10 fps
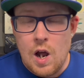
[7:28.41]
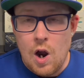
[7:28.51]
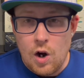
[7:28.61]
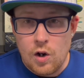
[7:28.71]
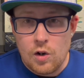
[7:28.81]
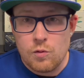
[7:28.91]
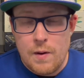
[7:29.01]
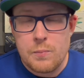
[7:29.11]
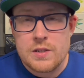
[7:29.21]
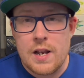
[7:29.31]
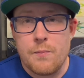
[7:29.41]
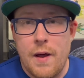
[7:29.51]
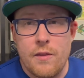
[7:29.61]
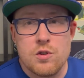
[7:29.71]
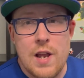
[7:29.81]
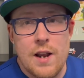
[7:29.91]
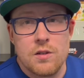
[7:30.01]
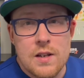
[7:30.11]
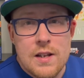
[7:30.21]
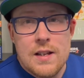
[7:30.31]
are represented by those
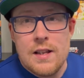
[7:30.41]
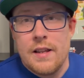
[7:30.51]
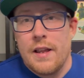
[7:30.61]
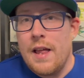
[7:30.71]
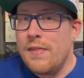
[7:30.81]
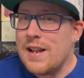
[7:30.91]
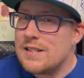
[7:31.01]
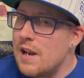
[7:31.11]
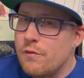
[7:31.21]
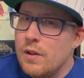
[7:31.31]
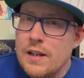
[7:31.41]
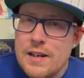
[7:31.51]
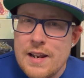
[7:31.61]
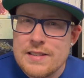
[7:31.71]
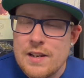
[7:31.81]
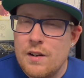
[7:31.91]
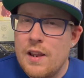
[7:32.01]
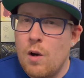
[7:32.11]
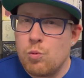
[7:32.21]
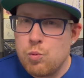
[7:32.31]
shadows that's not really
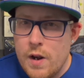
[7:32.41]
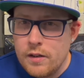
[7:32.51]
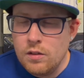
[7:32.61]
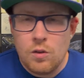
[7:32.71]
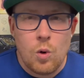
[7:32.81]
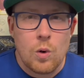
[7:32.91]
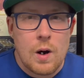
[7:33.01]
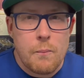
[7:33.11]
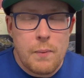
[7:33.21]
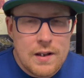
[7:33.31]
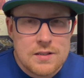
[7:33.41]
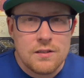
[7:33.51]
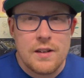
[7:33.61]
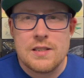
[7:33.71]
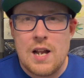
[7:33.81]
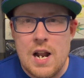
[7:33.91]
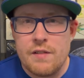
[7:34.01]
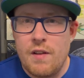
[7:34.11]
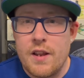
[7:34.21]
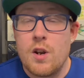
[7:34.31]
necessarily a riddle or a puzzle. It's
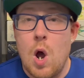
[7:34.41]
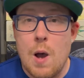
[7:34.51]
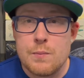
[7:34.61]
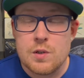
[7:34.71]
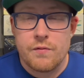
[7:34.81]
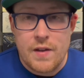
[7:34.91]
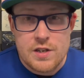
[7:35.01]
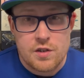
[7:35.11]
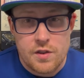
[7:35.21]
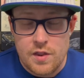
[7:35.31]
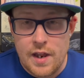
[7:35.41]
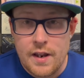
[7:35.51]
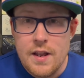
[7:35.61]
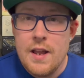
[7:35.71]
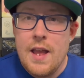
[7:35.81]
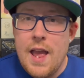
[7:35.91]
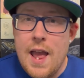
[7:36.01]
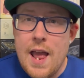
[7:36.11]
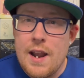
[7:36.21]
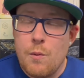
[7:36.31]
kind of like an observation thing
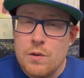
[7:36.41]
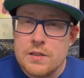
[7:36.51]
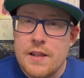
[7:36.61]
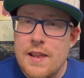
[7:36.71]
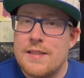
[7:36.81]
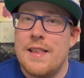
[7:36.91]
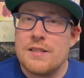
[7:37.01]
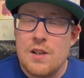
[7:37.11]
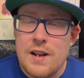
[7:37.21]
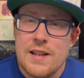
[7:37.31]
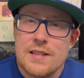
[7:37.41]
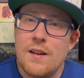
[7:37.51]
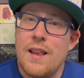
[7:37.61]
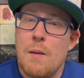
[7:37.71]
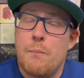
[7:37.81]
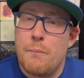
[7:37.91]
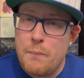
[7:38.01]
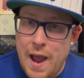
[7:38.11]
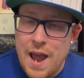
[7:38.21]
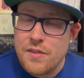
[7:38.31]
and I will say this that's not necessarily a
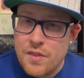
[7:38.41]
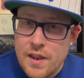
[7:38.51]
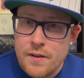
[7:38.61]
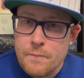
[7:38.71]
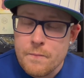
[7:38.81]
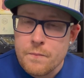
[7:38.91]
bad thing.